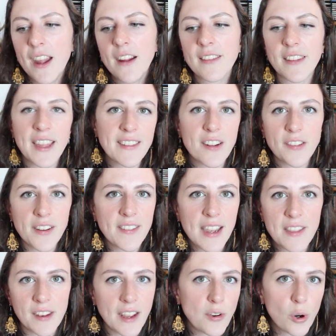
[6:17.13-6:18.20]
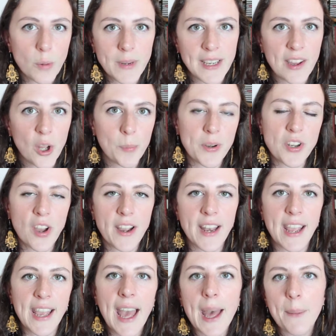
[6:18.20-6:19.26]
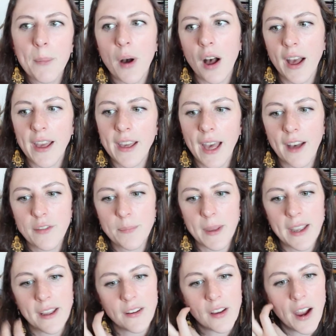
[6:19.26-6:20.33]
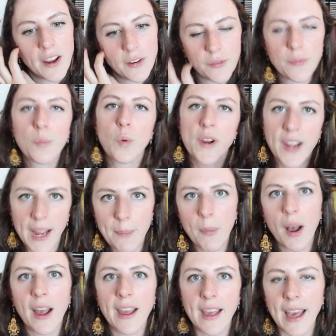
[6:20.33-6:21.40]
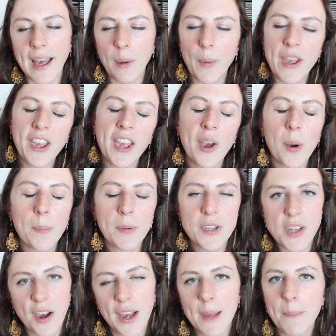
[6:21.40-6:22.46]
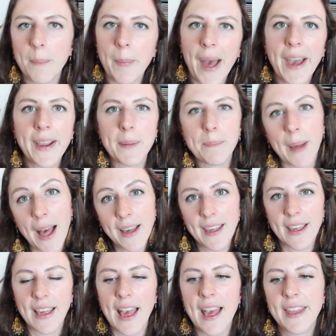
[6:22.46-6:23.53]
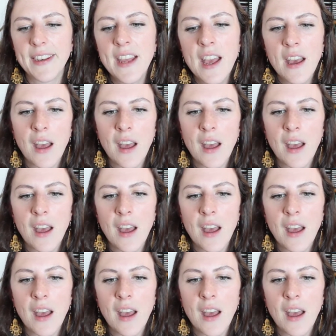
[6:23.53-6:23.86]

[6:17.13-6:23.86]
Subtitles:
So that's not to say that I normally get up at 9 a.m. I have been kind of working my waking up time back and back again.